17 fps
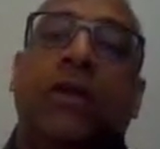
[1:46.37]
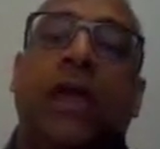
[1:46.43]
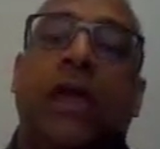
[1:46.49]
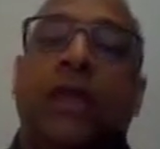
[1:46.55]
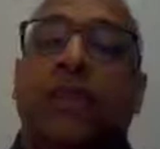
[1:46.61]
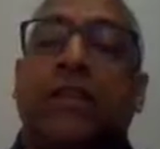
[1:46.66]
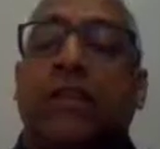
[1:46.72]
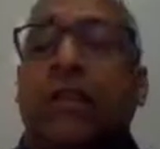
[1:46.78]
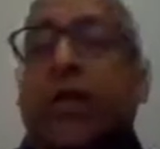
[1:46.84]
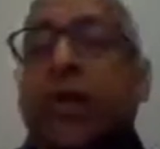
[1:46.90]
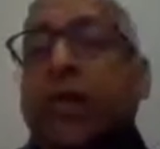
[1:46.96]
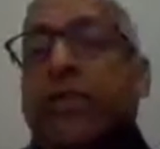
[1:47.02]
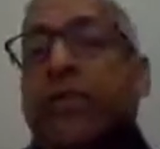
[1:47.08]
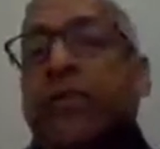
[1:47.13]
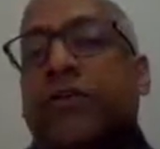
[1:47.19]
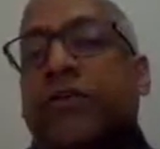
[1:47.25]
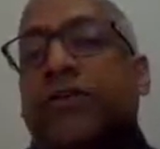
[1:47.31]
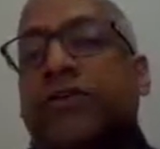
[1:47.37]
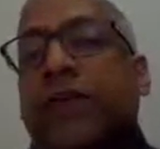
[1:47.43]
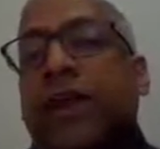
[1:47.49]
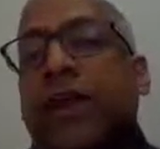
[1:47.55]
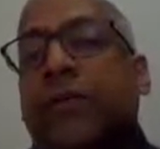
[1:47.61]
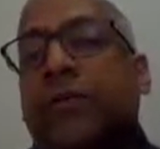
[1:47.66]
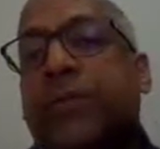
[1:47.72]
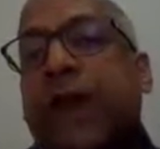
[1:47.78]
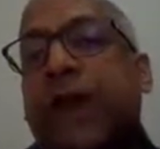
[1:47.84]
and the other
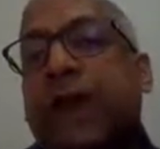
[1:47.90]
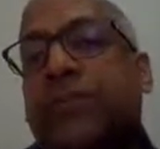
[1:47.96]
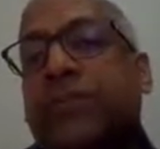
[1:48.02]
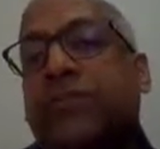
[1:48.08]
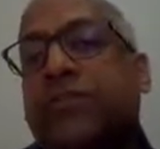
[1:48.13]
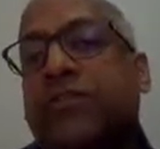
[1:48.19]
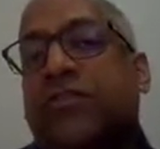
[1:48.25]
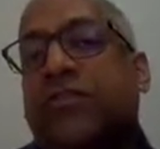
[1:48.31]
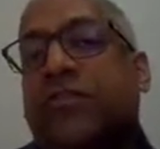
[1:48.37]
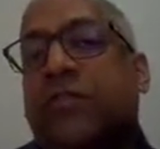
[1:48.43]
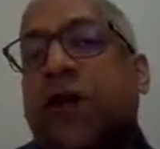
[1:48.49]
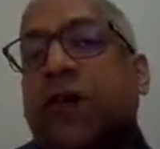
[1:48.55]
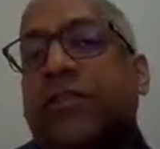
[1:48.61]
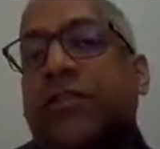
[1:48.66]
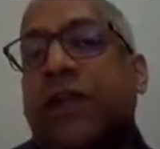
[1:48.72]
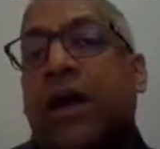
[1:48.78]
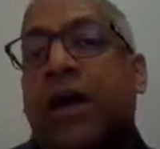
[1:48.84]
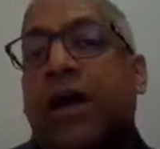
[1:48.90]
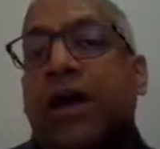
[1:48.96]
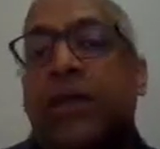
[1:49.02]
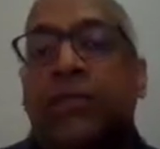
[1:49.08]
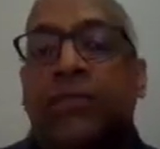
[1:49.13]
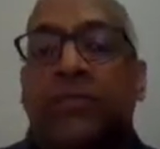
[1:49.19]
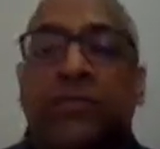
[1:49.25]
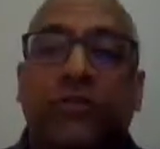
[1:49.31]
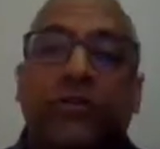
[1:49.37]
final practice is
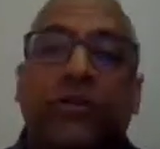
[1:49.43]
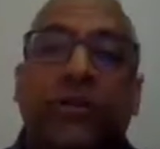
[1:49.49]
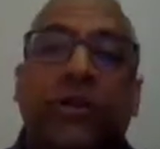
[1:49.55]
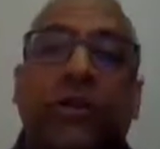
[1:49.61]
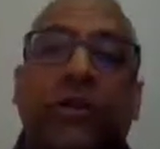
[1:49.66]
swadhyaya, which